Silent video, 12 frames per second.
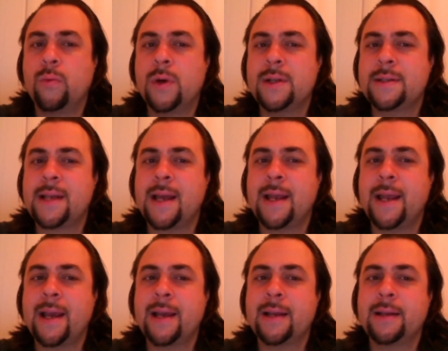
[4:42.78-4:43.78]
Once I
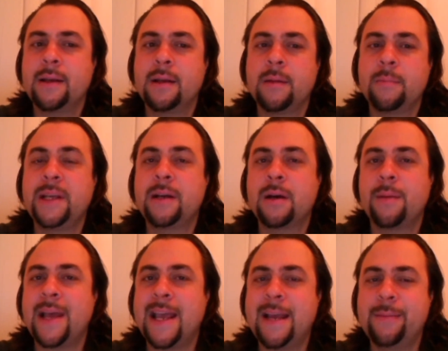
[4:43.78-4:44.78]
had
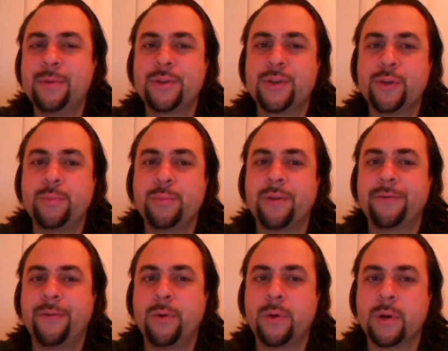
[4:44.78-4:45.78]
become able to
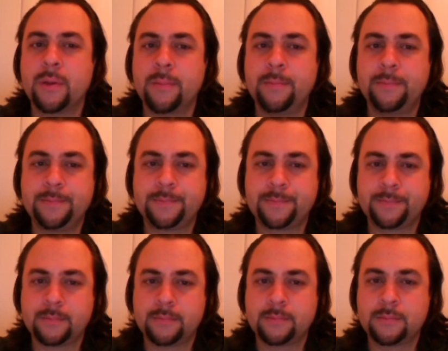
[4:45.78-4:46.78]
perform
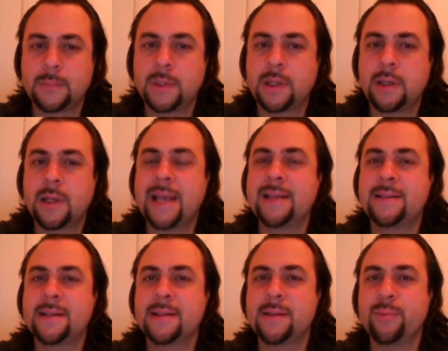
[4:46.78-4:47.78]
a
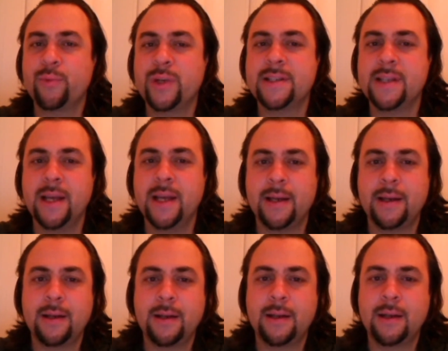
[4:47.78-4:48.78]
system reset,
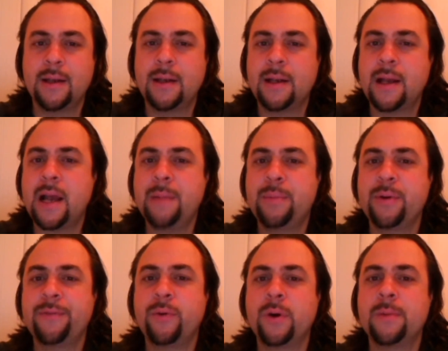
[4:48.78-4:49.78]
I
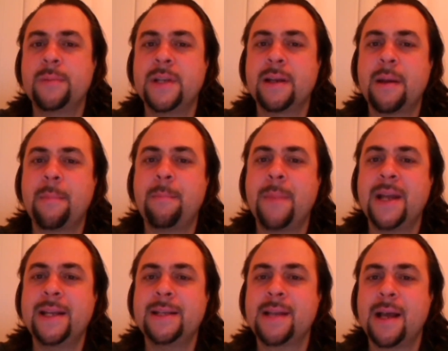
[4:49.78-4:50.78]
performed it
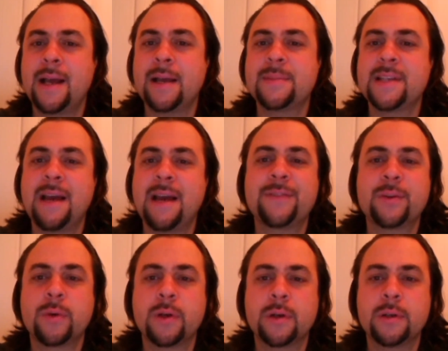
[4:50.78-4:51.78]
many times
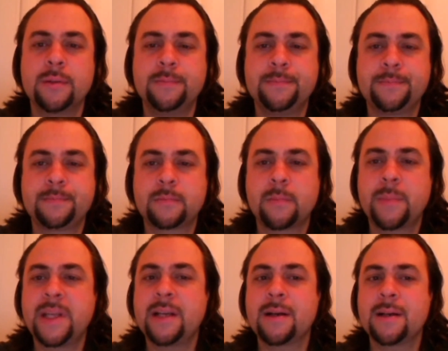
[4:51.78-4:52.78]
afterward
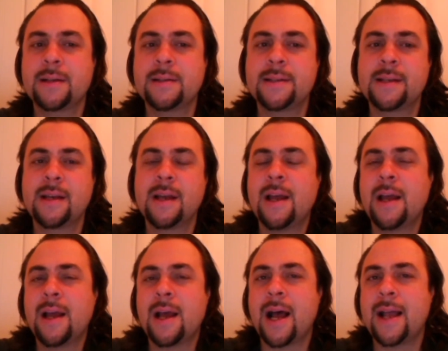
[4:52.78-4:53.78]
because
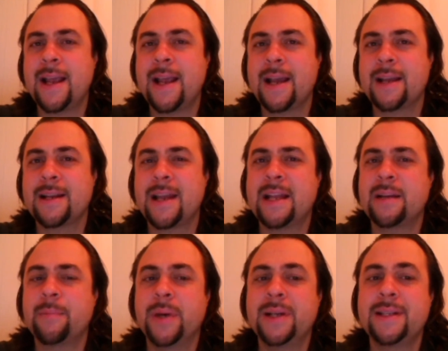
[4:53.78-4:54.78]
I had an
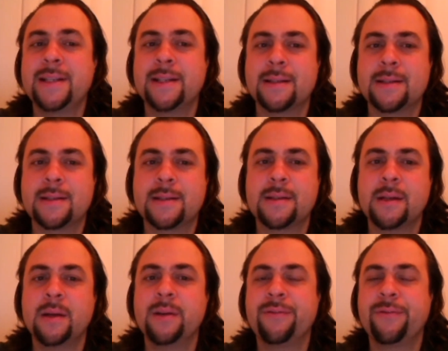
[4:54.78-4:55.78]
abundance
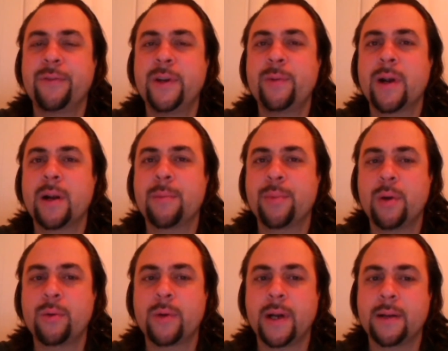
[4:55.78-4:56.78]
of freeware
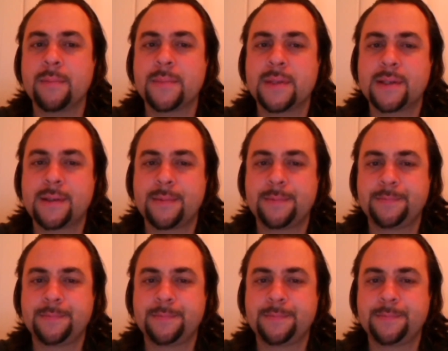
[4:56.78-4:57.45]
programs